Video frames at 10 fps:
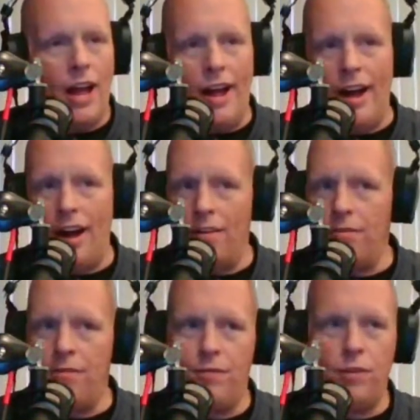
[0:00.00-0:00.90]
uh,
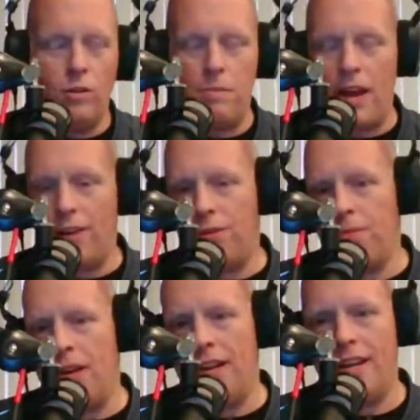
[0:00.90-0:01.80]
full
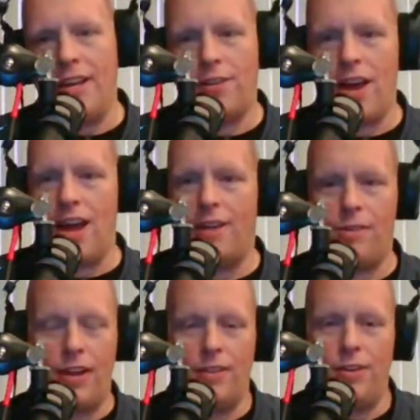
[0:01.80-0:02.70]
basement. It's got
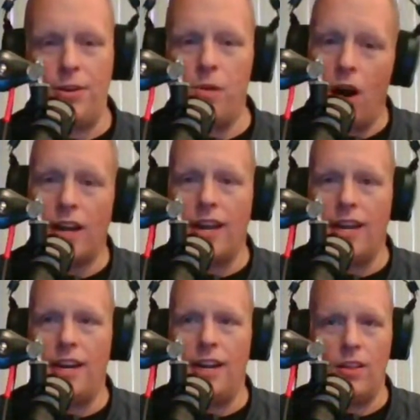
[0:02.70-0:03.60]
everything. And then you walk
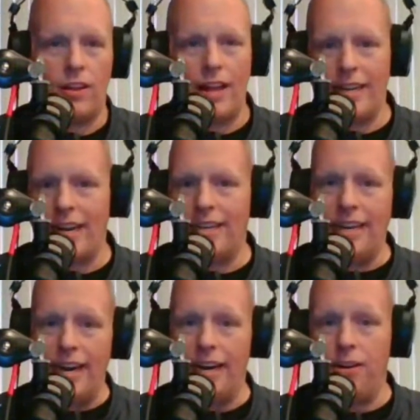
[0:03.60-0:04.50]
in and it looked like
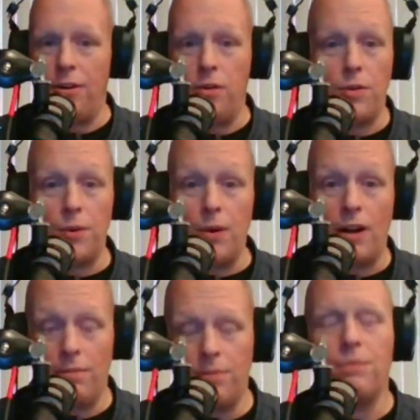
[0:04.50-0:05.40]
1982 threw
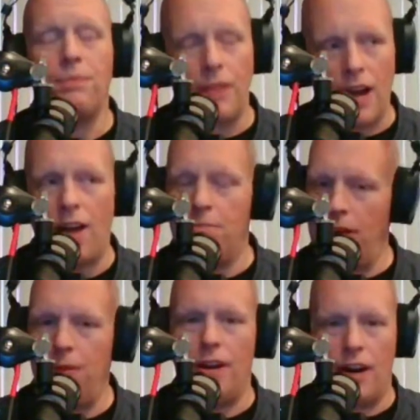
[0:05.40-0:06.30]
up. I've
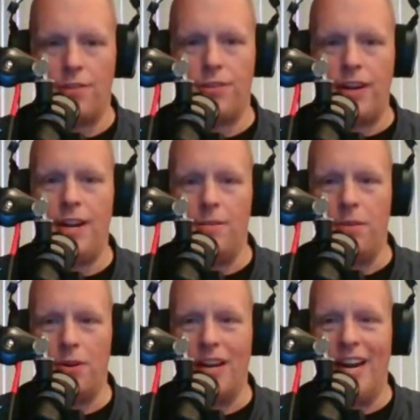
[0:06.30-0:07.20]
been there. I've seen them.
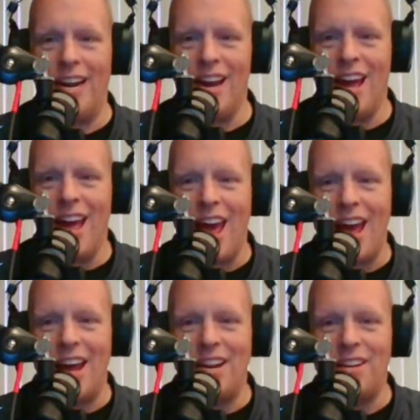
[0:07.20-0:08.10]
Okay.
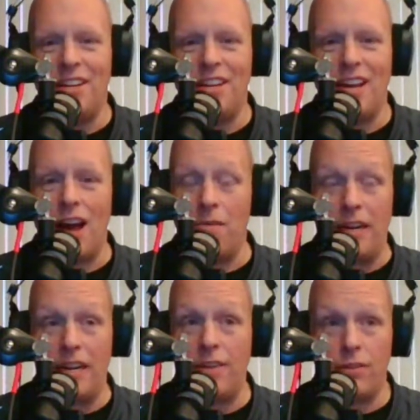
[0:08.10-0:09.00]
And I
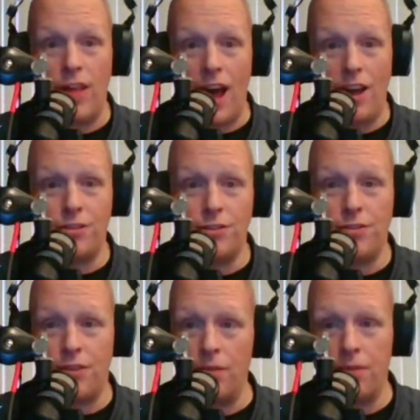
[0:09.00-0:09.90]
mean, even the
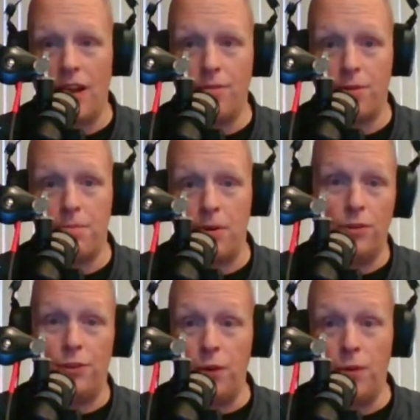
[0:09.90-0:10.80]
houses sometimes are
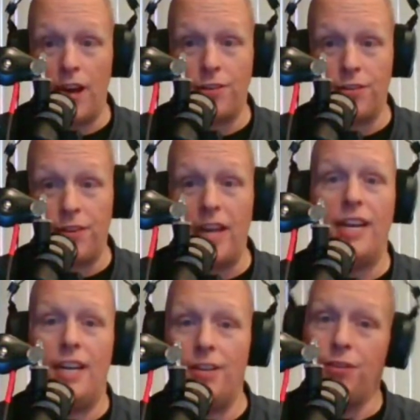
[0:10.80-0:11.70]
built in
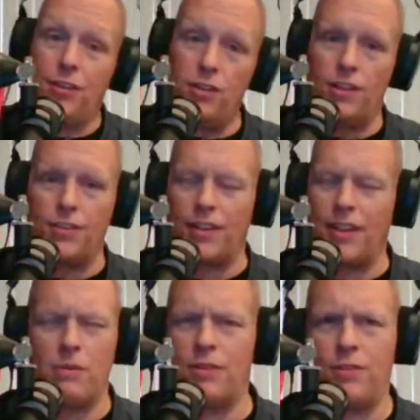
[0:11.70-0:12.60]
2010 and it still looks like
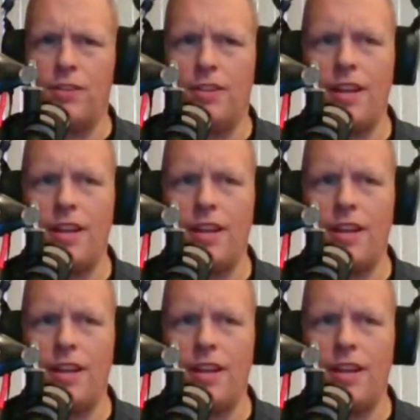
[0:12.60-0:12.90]
that, which